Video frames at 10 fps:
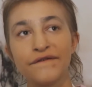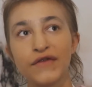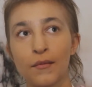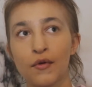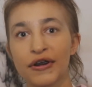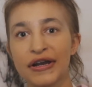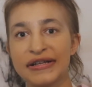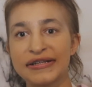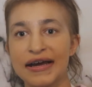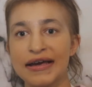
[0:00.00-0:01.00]

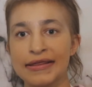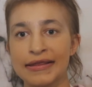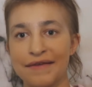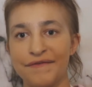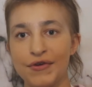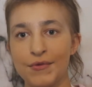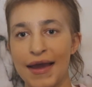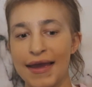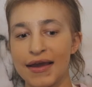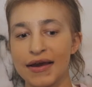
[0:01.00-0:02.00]
Filmora does give you
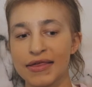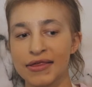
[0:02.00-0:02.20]
a